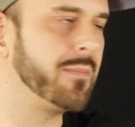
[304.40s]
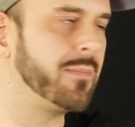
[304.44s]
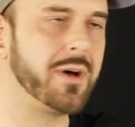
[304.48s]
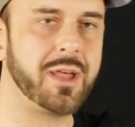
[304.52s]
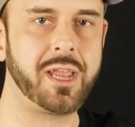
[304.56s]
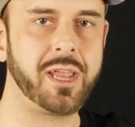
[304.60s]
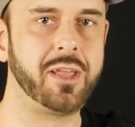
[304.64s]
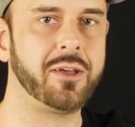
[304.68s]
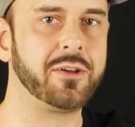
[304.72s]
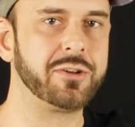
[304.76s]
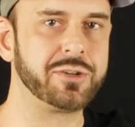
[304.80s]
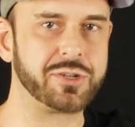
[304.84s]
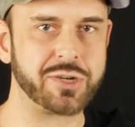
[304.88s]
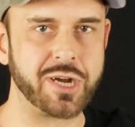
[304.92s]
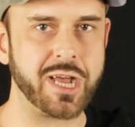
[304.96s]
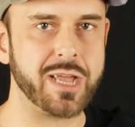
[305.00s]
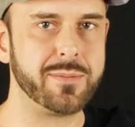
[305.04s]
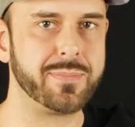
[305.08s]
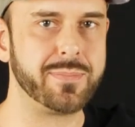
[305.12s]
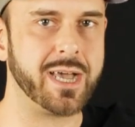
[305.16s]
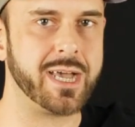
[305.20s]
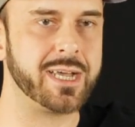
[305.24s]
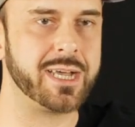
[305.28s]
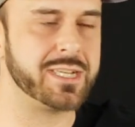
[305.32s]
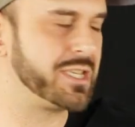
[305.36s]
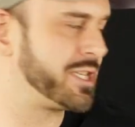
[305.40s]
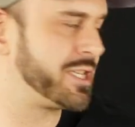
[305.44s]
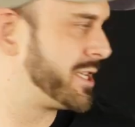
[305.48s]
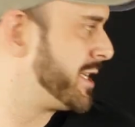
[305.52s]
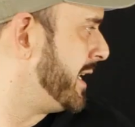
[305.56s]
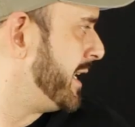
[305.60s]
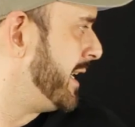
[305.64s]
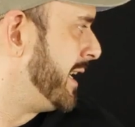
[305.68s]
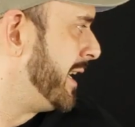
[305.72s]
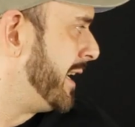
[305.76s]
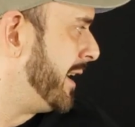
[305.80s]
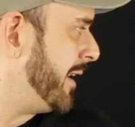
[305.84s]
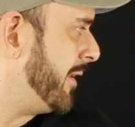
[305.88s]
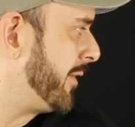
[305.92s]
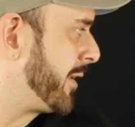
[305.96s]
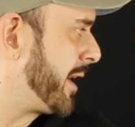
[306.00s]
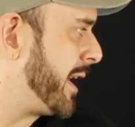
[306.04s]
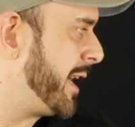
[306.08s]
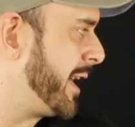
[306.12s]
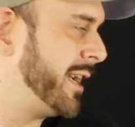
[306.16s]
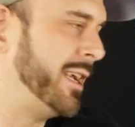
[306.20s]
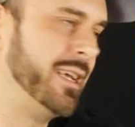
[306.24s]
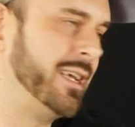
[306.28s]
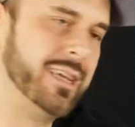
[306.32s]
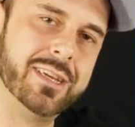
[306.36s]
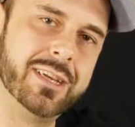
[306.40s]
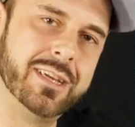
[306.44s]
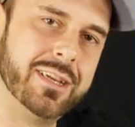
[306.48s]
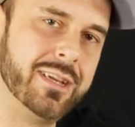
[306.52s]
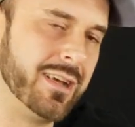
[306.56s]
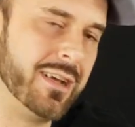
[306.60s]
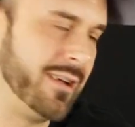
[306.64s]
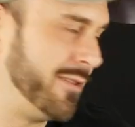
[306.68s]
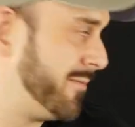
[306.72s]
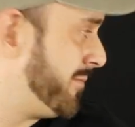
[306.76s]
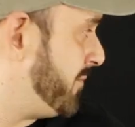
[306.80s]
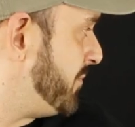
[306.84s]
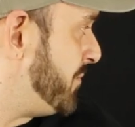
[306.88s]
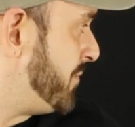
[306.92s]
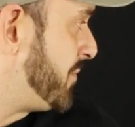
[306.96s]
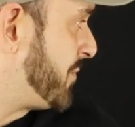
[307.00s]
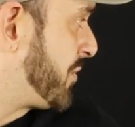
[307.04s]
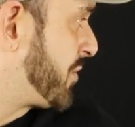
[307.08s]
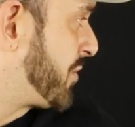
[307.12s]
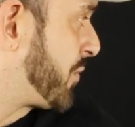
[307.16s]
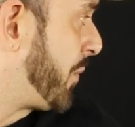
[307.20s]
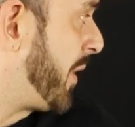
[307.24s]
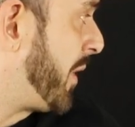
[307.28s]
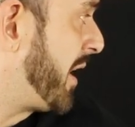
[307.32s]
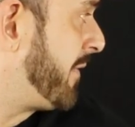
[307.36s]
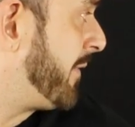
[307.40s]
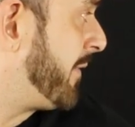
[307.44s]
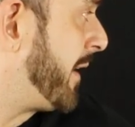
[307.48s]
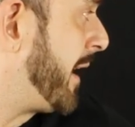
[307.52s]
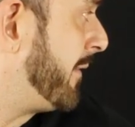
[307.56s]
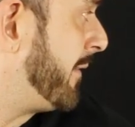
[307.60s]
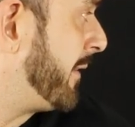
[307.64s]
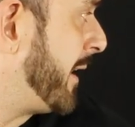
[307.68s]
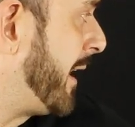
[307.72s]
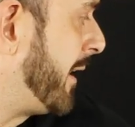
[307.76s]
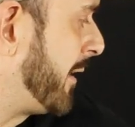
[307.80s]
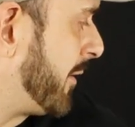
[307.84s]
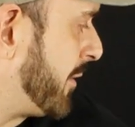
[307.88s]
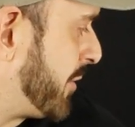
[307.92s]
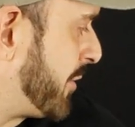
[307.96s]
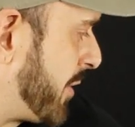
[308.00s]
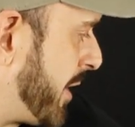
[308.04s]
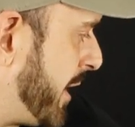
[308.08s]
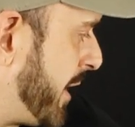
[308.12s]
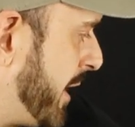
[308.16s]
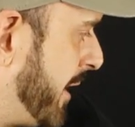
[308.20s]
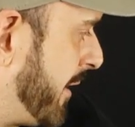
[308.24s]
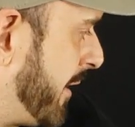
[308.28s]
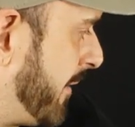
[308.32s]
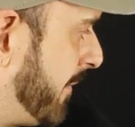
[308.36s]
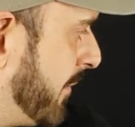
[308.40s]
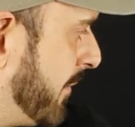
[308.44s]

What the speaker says: money on tripods, okay? $25 right here.